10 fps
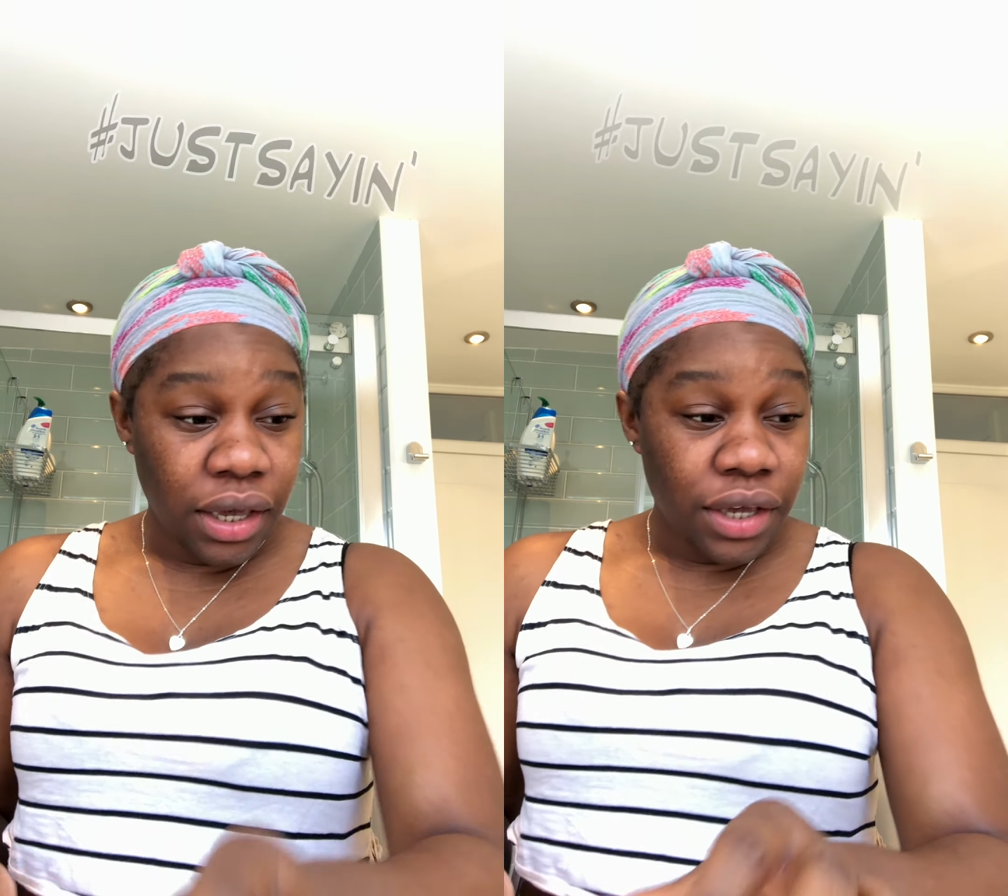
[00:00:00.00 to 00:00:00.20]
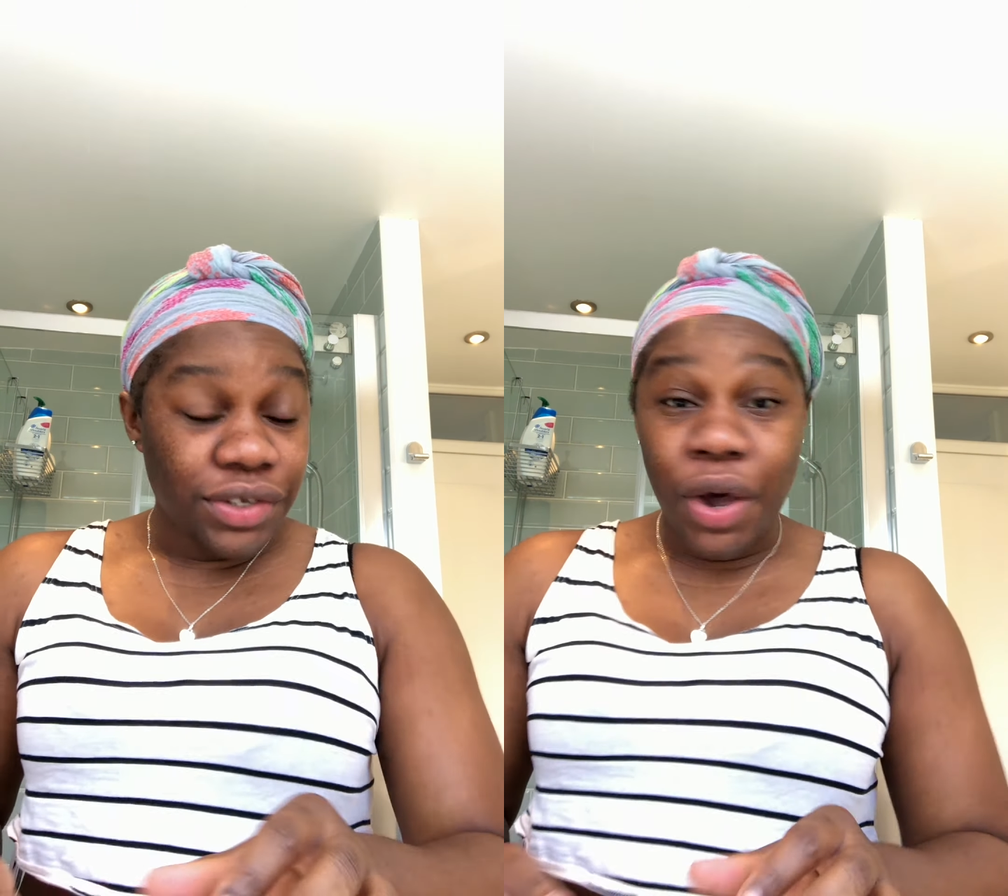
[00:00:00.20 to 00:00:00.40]

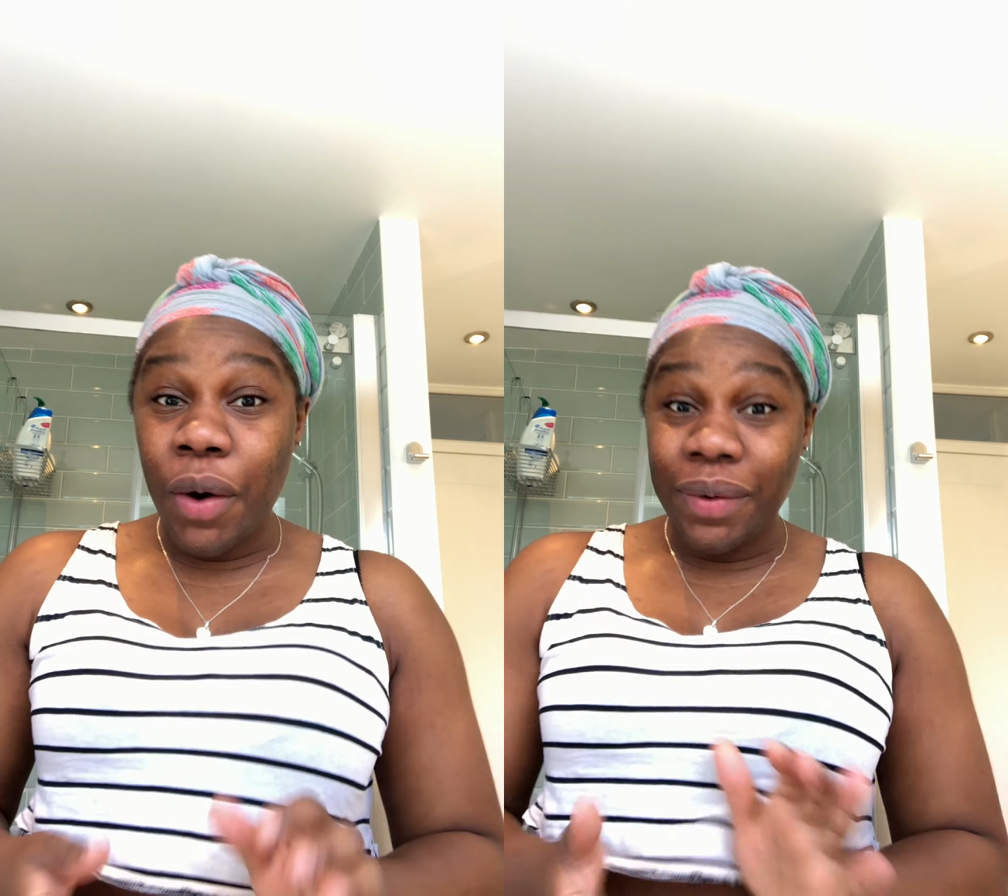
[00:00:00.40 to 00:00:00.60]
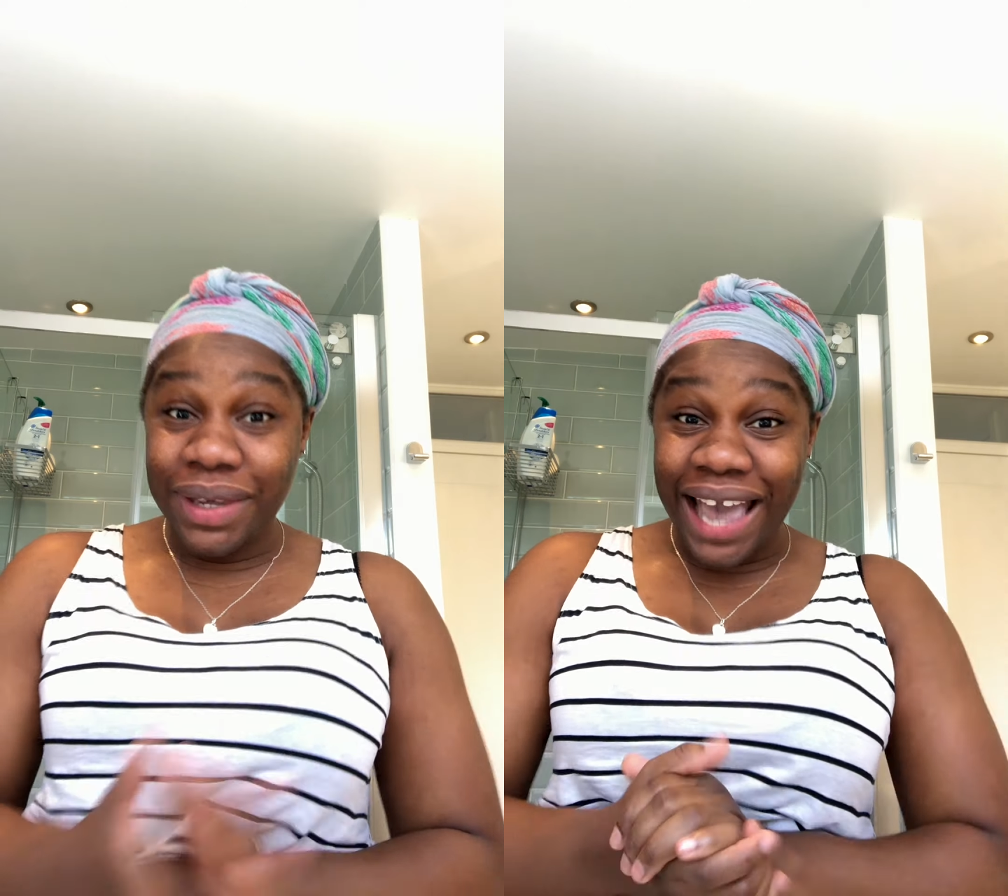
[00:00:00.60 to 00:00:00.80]

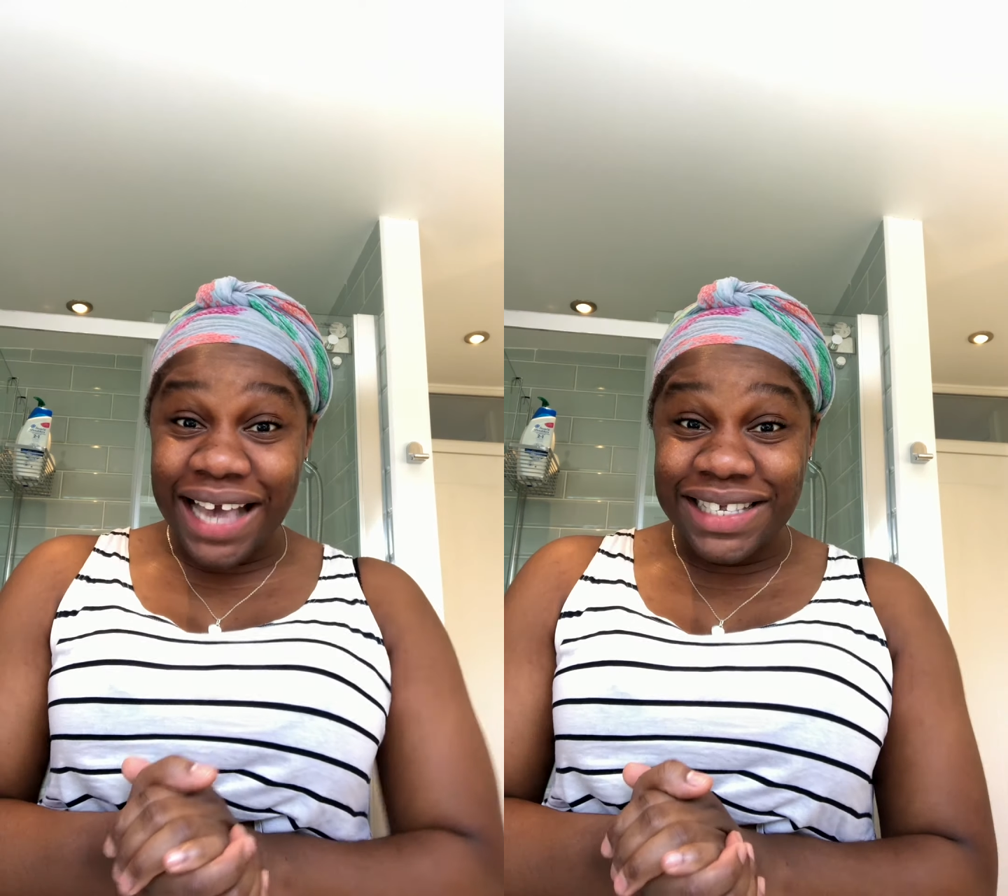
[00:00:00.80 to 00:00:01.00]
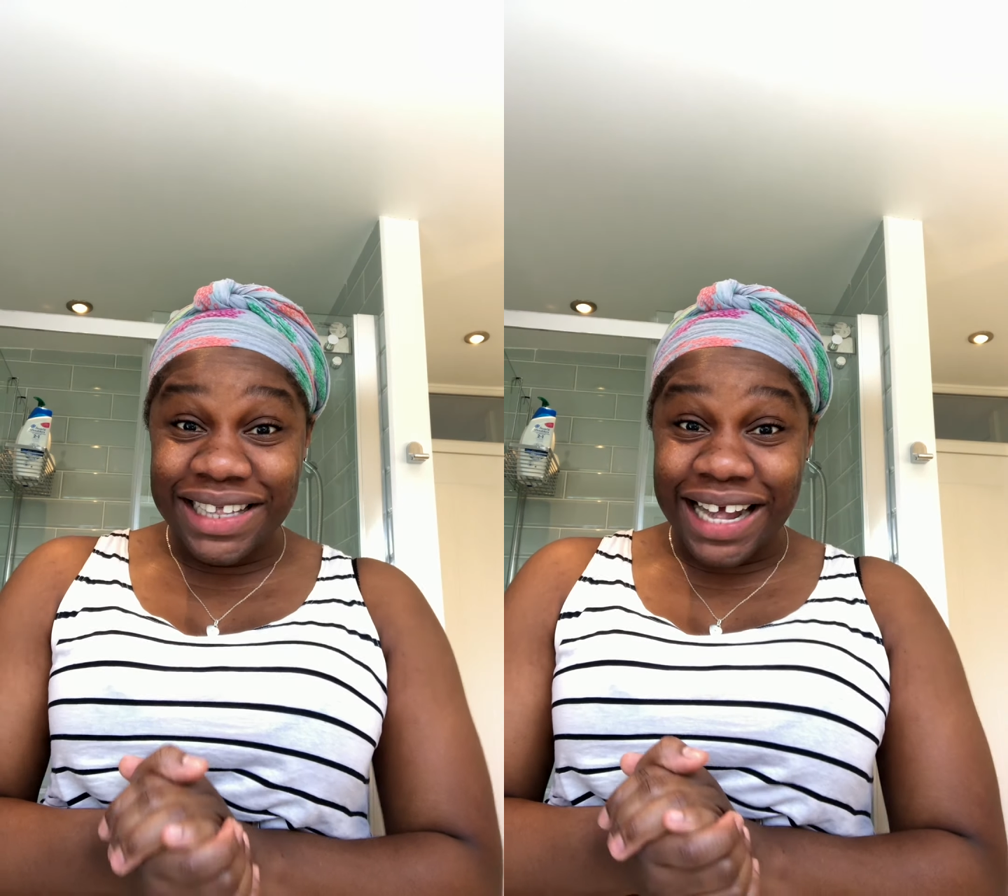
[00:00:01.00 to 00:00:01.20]
So
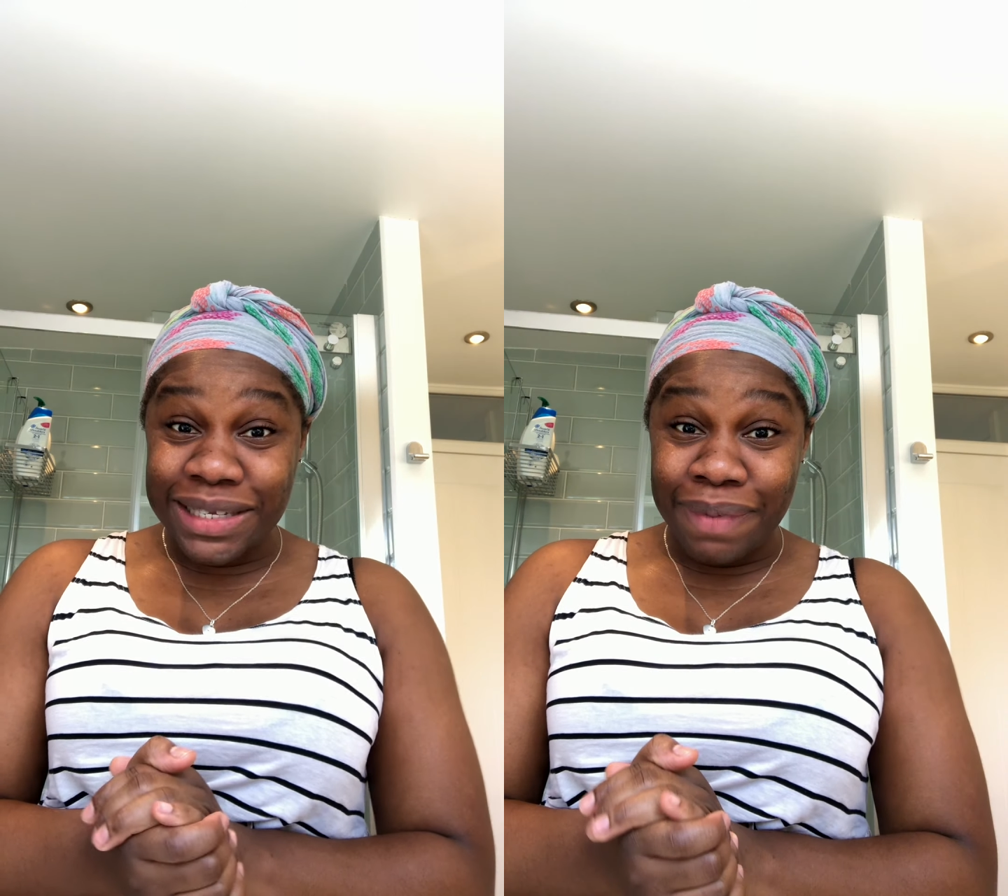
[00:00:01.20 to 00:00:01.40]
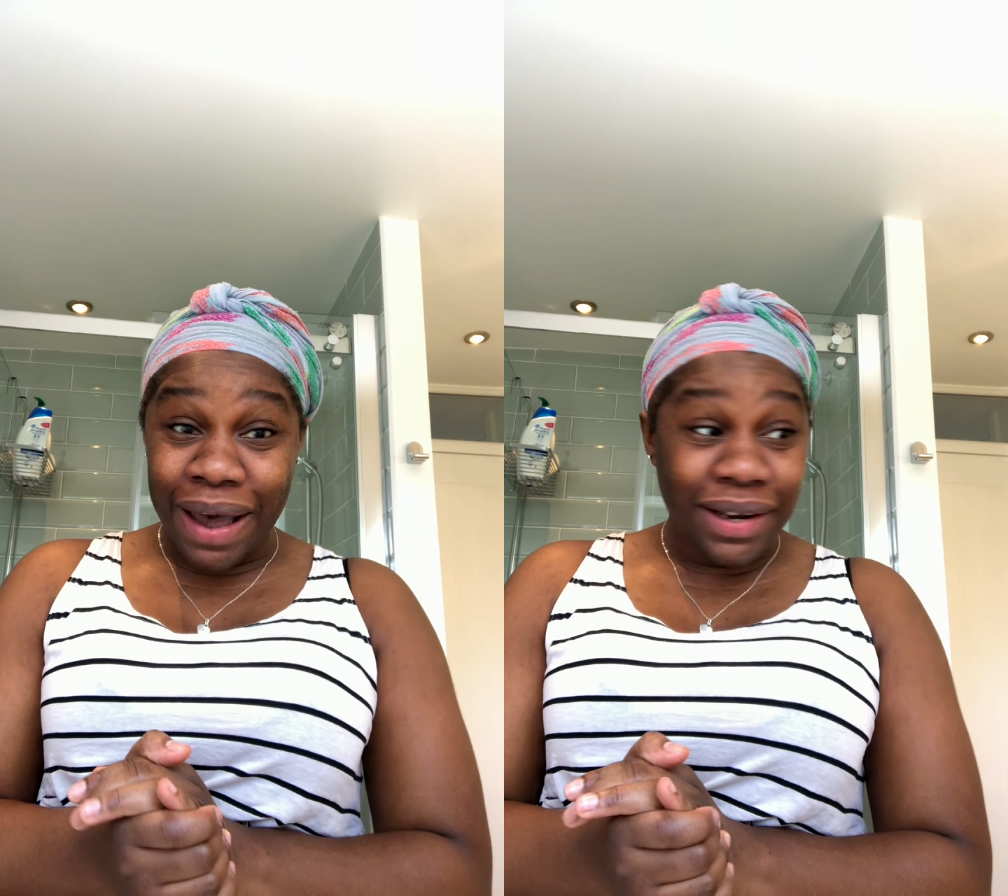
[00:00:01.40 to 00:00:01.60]
yes, that's
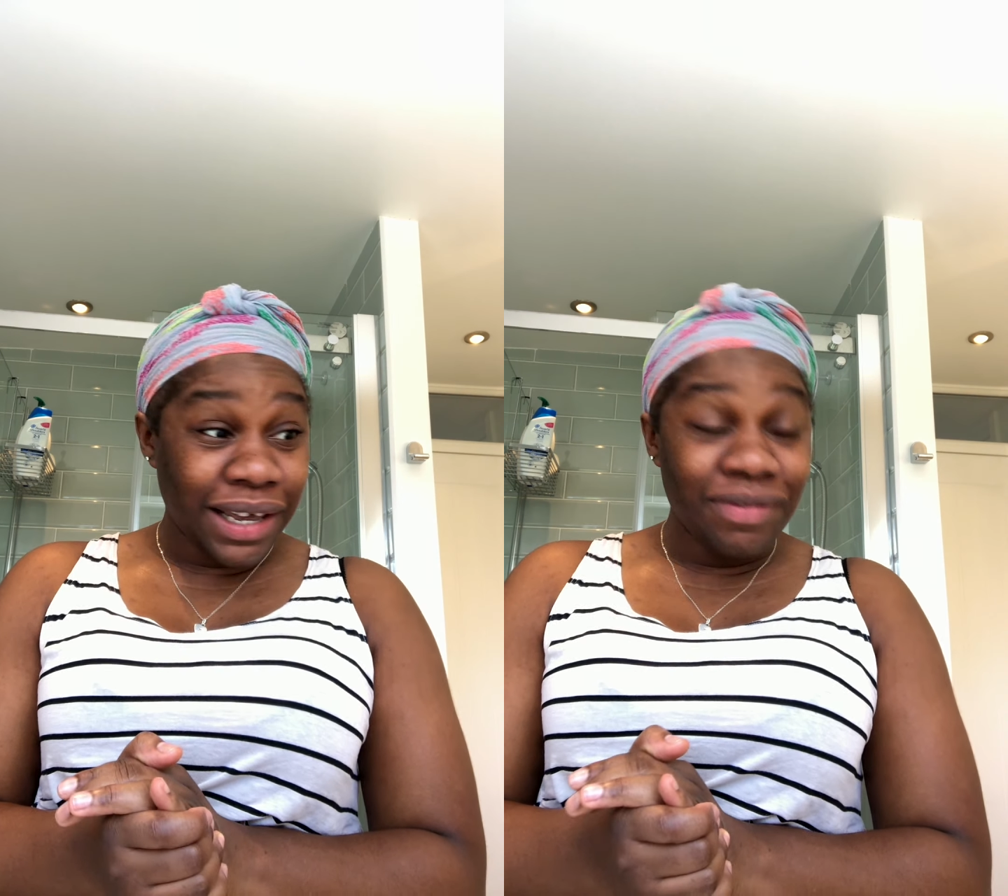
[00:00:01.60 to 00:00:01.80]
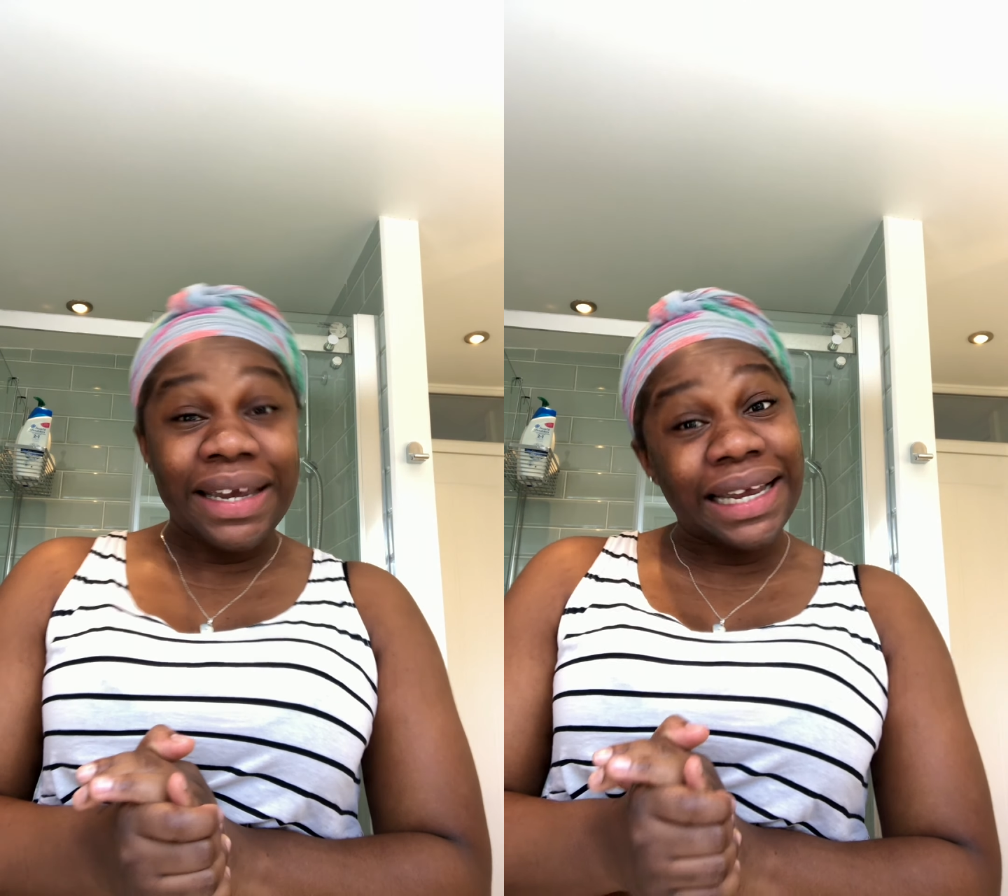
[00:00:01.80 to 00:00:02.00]
about
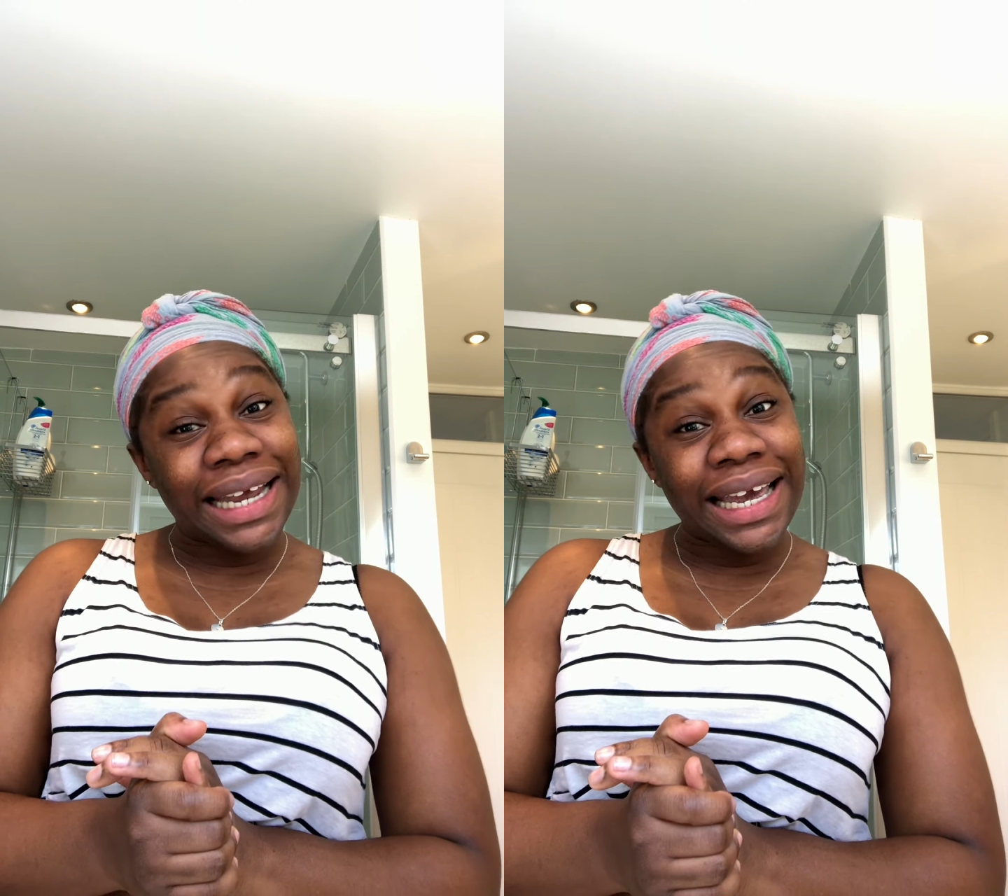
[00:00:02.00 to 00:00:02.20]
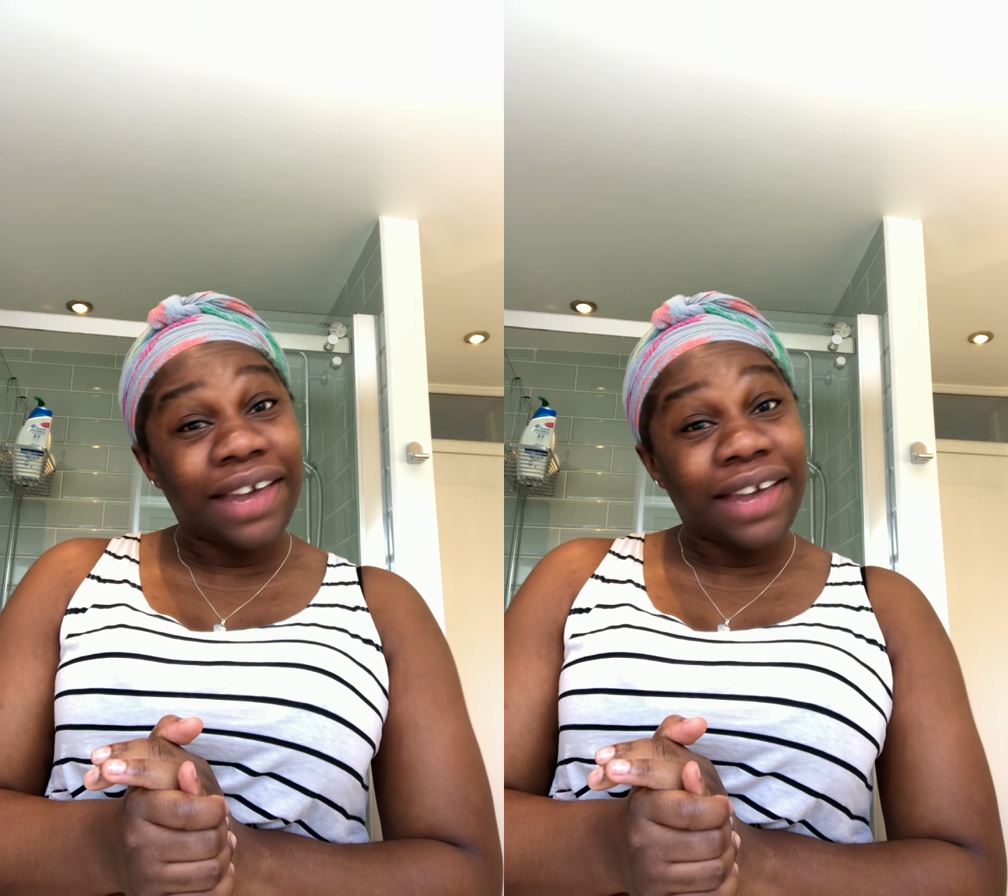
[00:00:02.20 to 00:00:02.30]
it really.